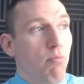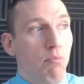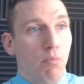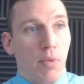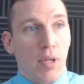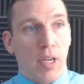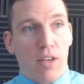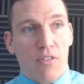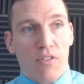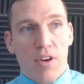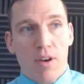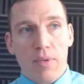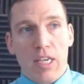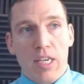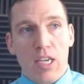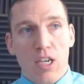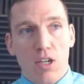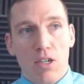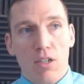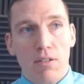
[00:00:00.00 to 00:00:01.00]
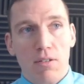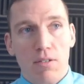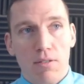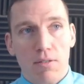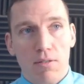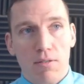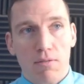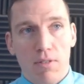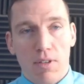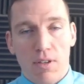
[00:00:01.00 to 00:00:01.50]
But if I'm here,
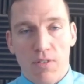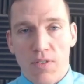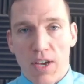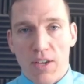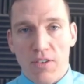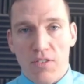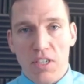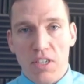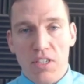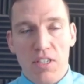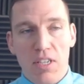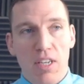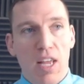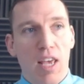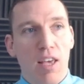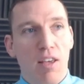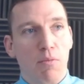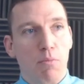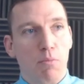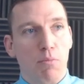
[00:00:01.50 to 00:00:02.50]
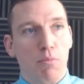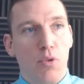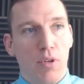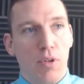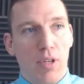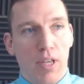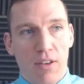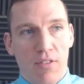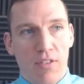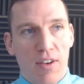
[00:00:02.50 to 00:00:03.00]
if I just in, input,
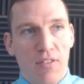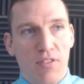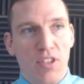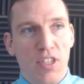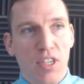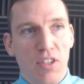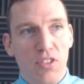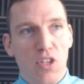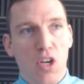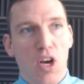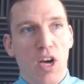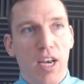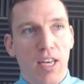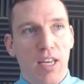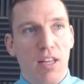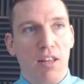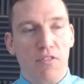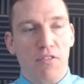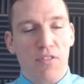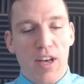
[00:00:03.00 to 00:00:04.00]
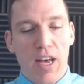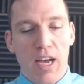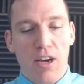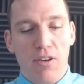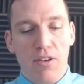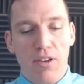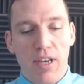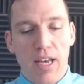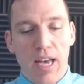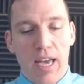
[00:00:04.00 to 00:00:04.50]
if I've just gone into the
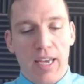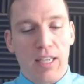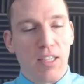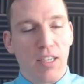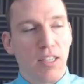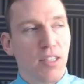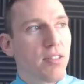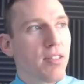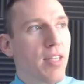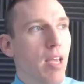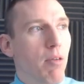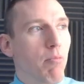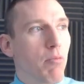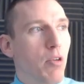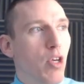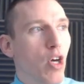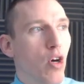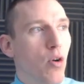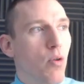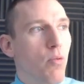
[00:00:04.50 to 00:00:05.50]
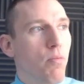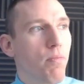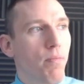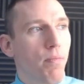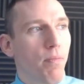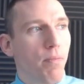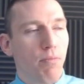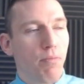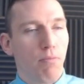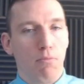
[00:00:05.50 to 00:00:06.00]
file, I could just type go,
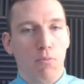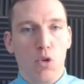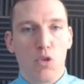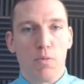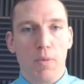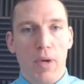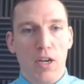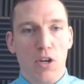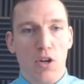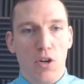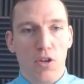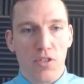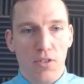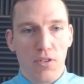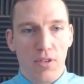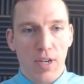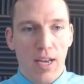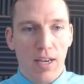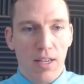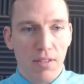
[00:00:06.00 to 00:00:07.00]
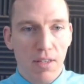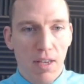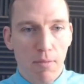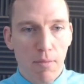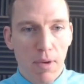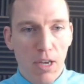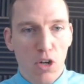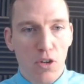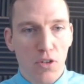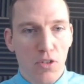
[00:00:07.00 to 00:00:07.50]
moves my cursor down. You see how my
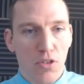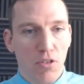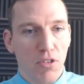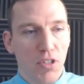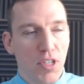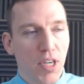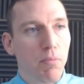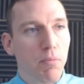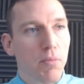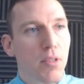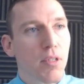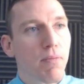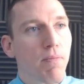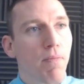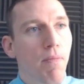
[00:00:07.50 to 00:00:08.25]
cursor jumped.